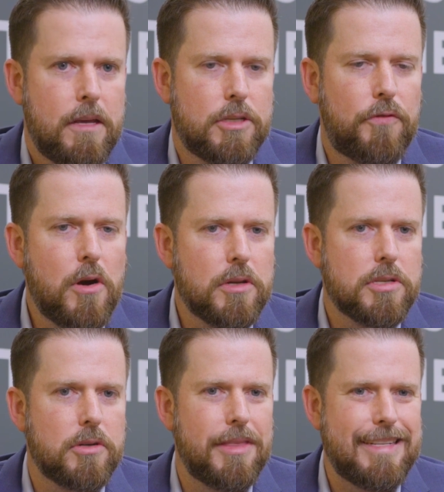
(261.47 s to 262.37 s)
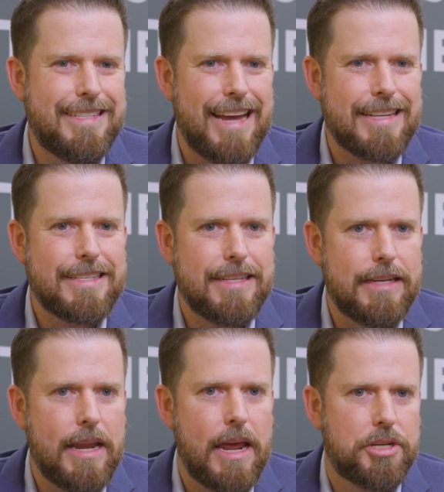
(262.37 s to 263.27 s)
is focused on the
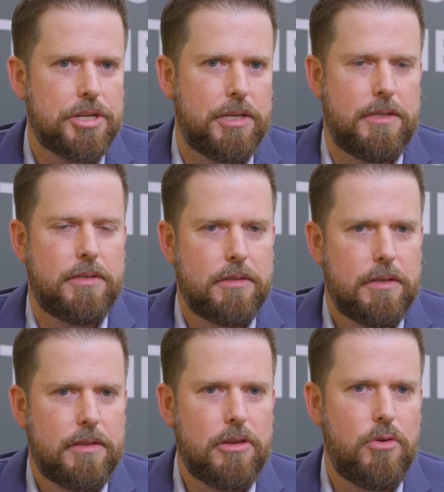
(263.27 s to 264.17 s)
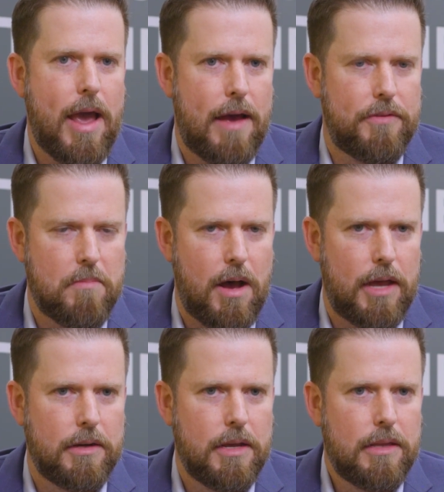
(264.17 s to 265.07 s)
destination that you have in
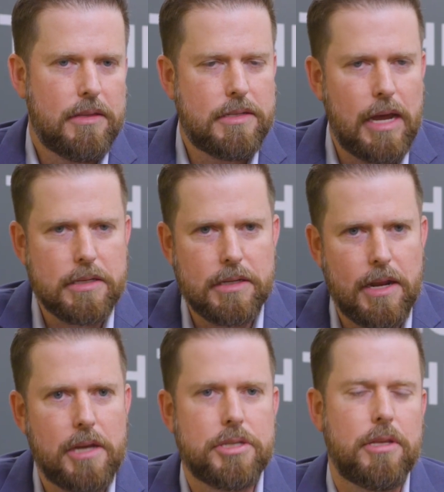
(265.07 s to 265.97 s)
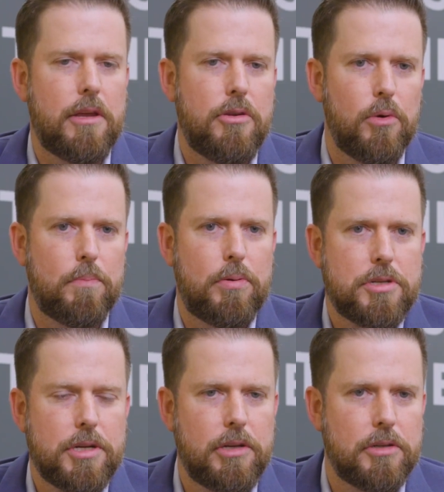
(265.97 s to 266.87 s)
mind, the destination that you are
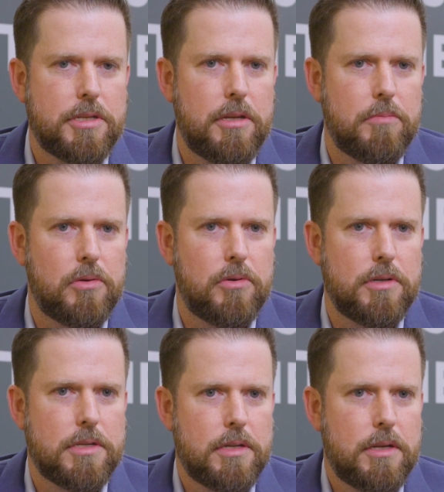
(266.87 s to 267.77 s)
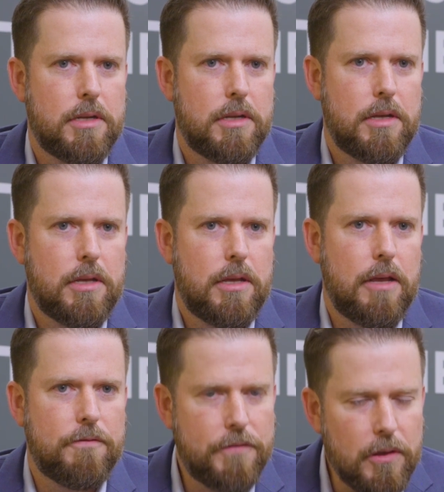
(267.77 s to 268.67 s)
pushing your team towards.
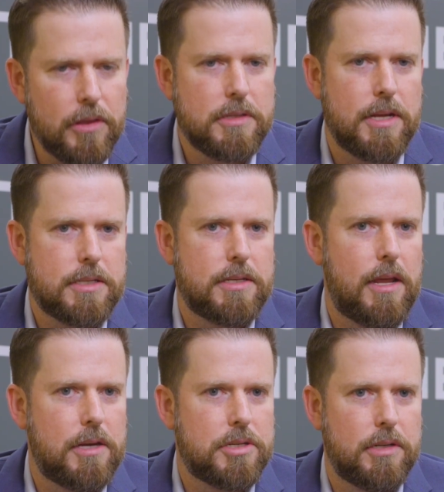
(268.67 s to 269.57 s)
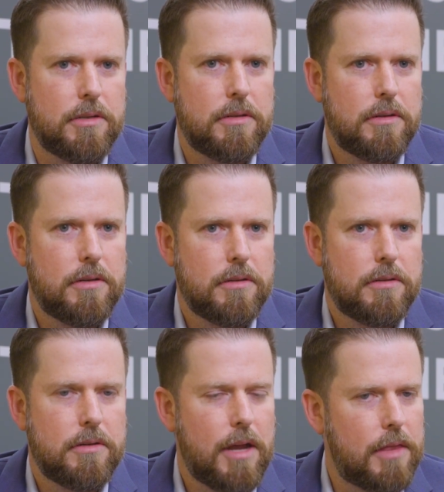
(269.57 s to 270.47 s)
And fill the destination,
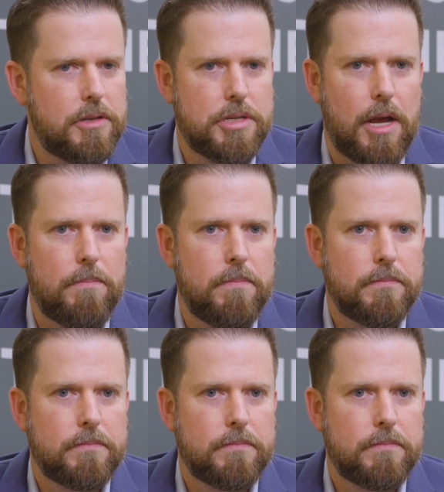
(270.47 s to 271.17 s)
not the job.